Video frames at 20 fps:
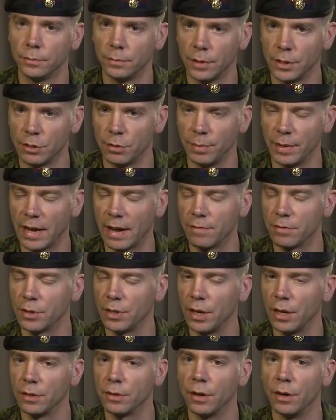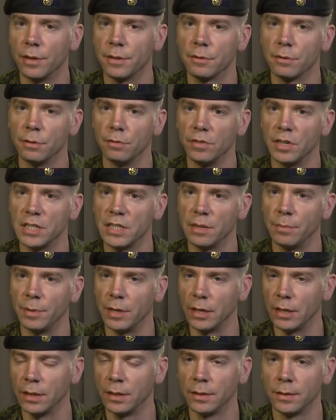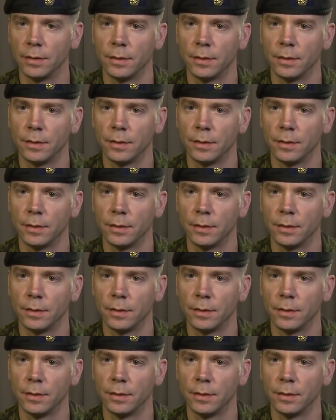This would be after they had gone through the VCP.